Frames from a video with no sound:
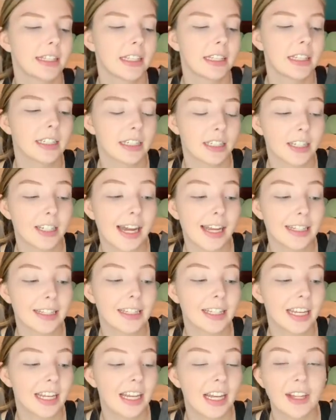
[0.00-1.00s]
it's shade
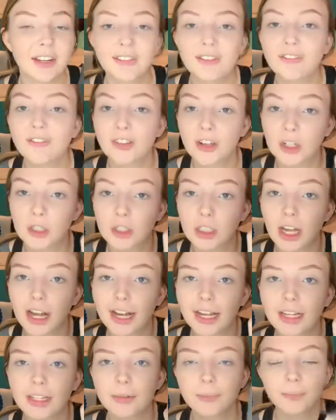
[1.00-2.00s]
10 Fair
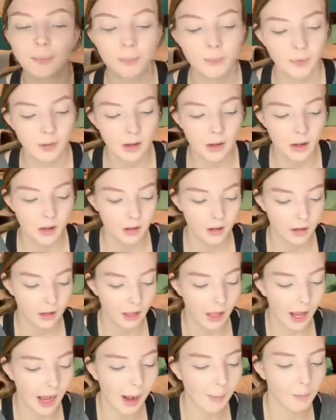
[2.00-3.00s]
Light.
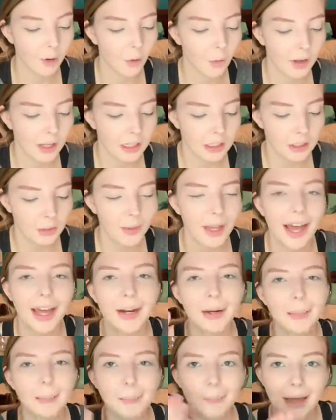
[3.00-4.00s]
And I'm going to
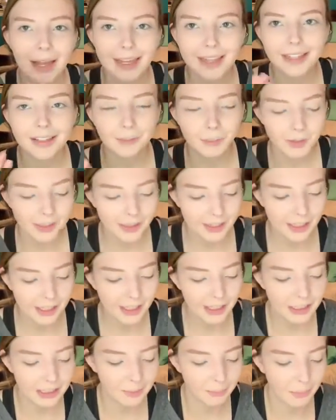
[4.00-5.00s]
kind of bake with
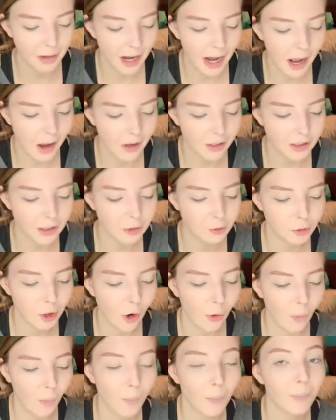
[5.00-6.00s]
this, but I also
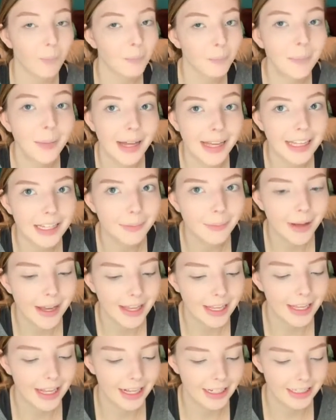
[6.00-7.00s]
don't bake.
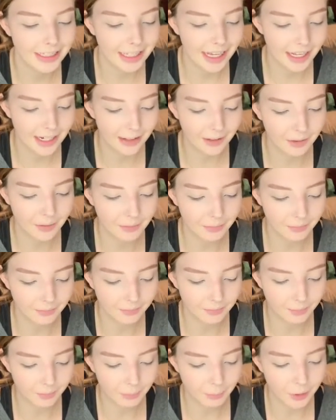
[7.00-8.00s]
I just kind of
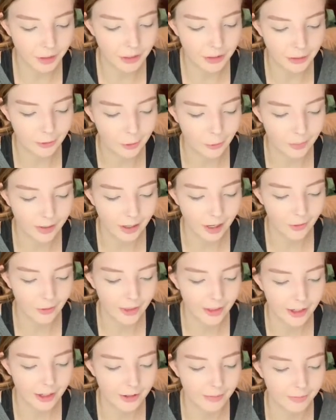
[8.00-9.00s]
put a little bit on
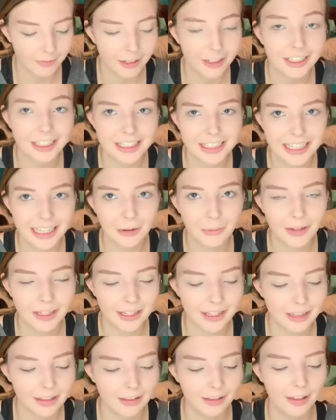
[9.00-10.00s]
there to set
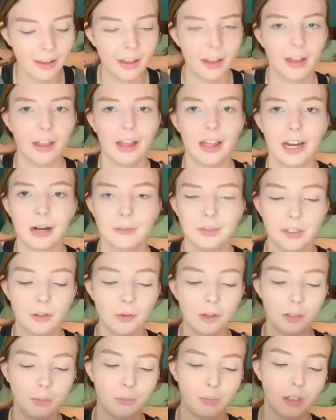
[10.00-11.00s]
with. I'm just
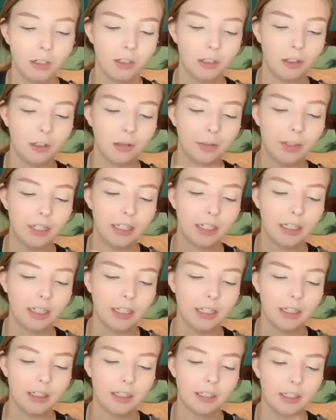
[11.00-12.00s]
going to put a little bit
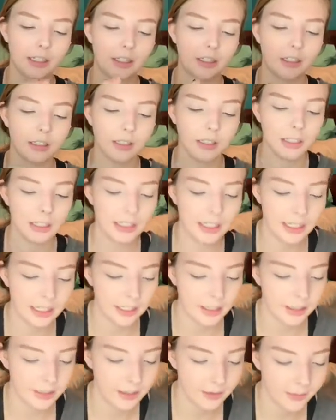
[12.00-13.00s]
in the
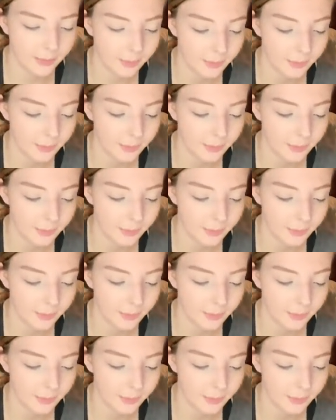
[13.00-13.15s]
lid.